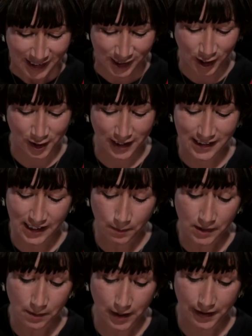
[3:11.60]
So it
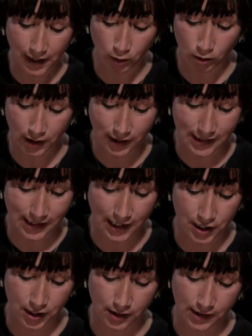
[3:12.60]
seems to me that
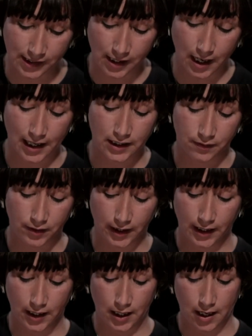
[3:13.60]
organisations that are
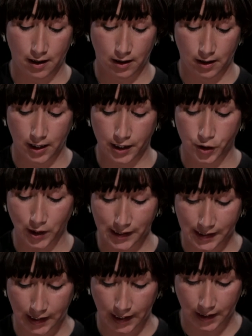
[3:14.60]
actively
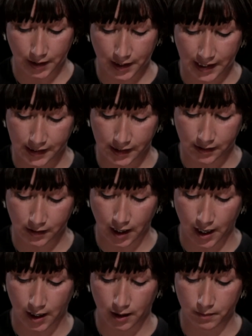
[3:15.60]
addressing these
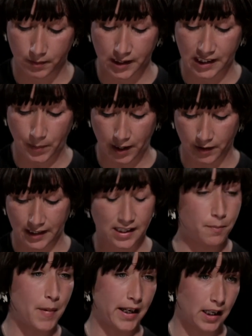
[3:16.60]
disparities
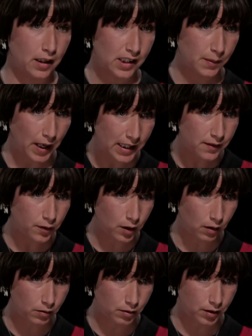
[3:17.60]
and making space for
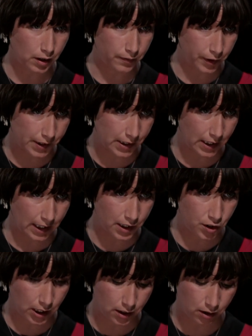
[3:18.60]
cultural diversity
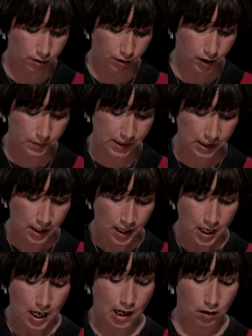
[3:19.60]
and gender groups
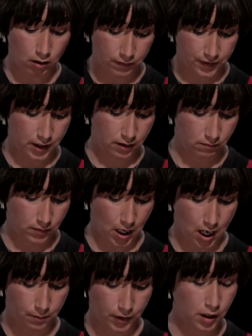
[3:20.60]
are often
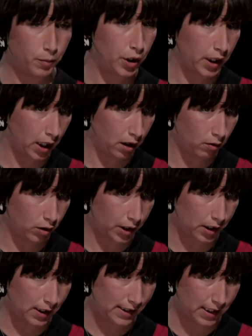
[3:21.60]
community
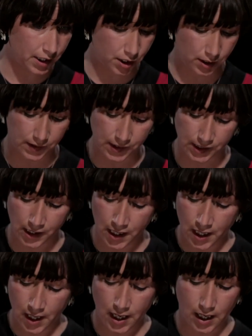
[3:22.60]
organisations
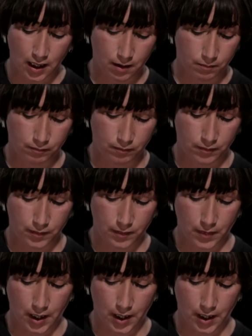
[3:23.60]
and